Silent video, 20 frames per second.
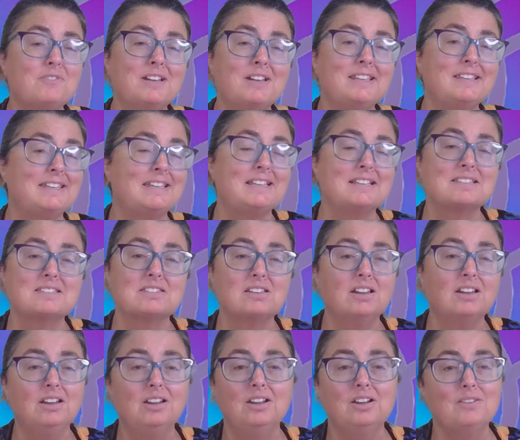funny
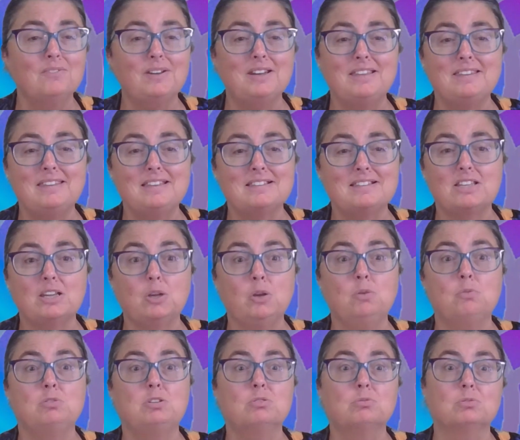things like,
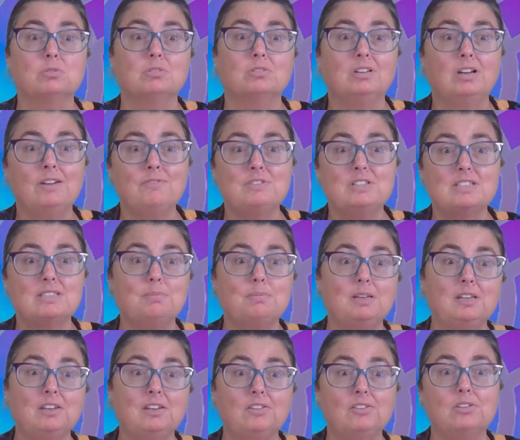oh, I've
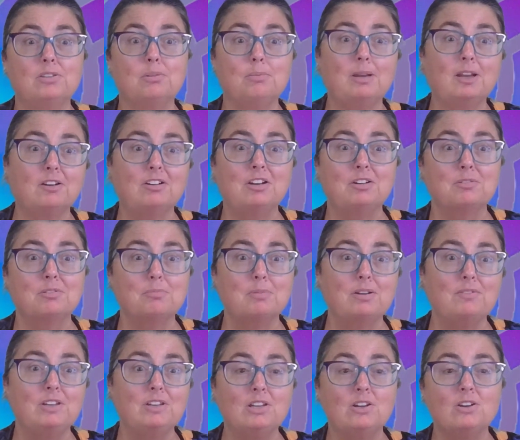disappeared into the background of
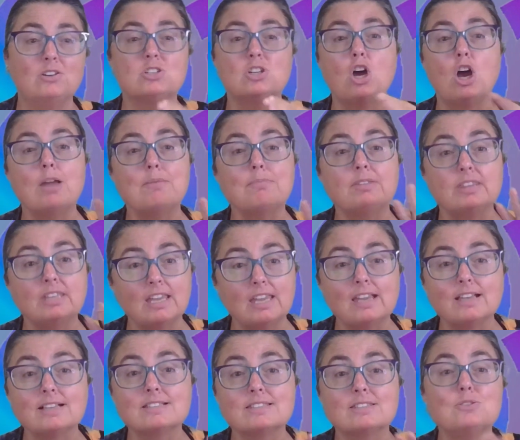my video type
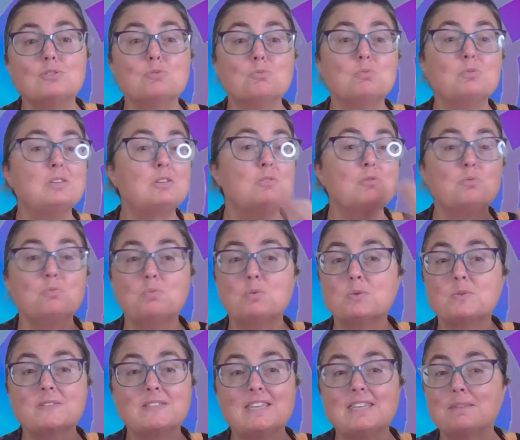things. You
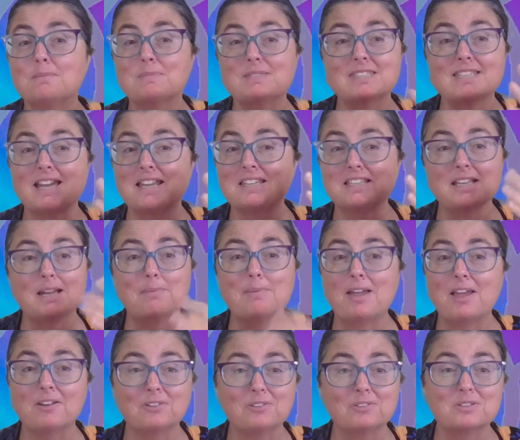will see them start to come
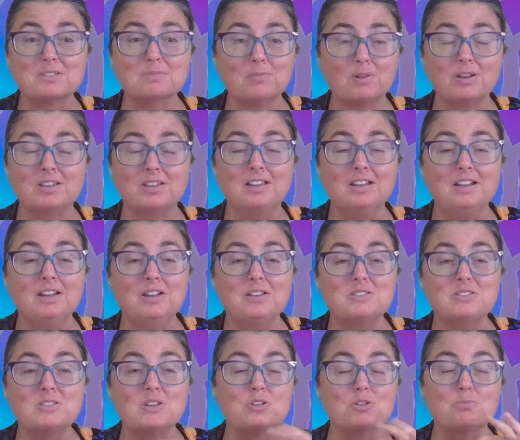out across my
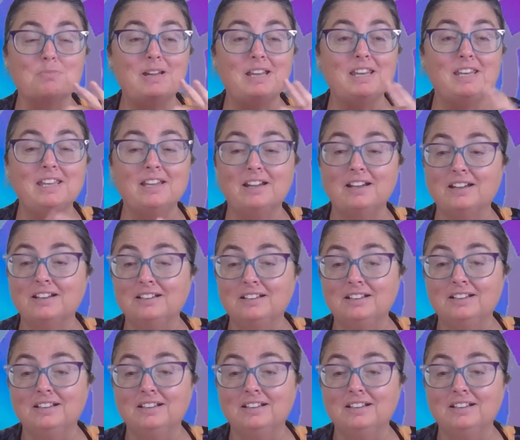social media